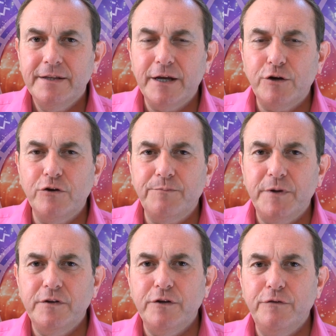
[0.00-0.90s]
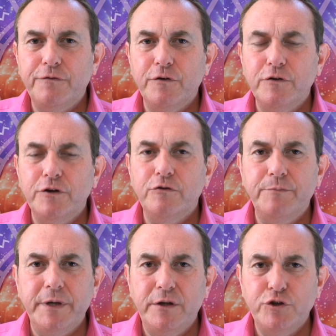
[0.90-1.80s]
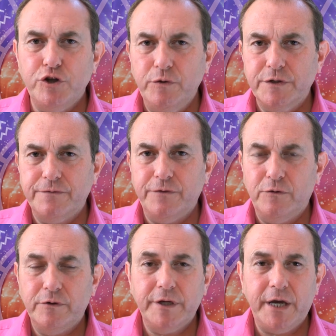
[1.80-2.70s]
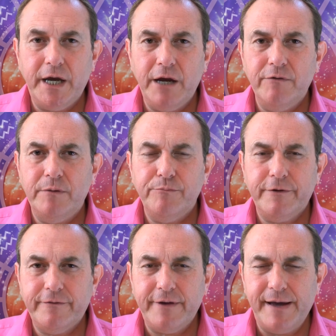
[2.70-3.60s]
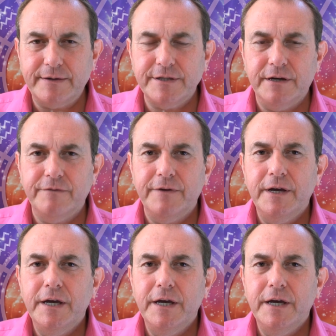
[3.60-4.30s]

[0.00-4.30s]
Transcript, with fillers: That could be that you feel that you're being dutiful, caring, protective.